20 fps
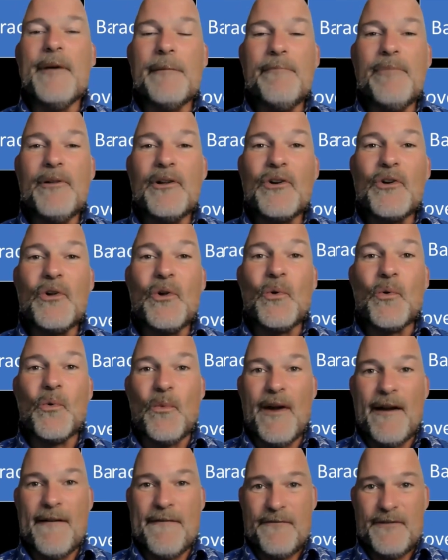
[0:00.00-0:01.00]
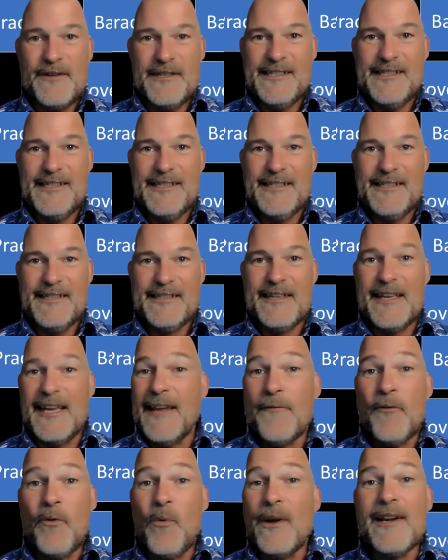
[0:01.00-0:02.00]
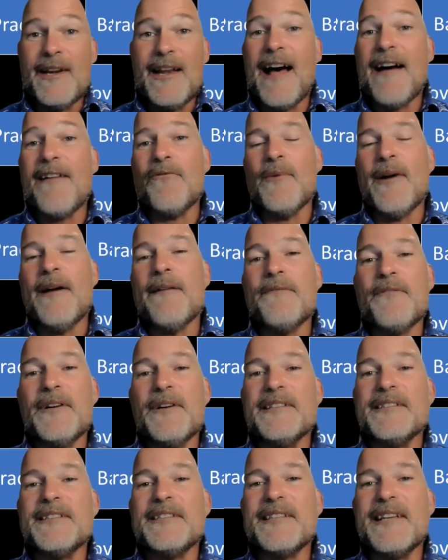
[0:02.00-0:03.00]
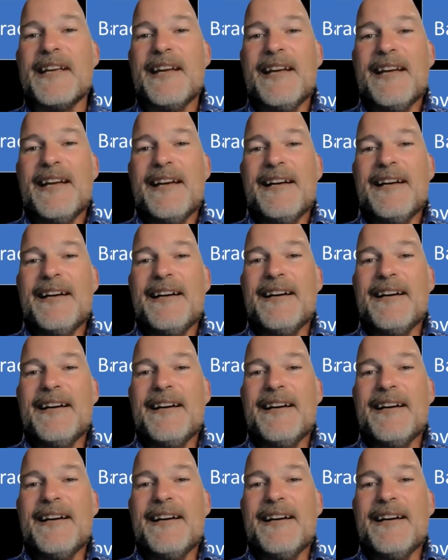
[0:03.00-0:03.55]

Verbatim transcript: biblical references, even when not referenced.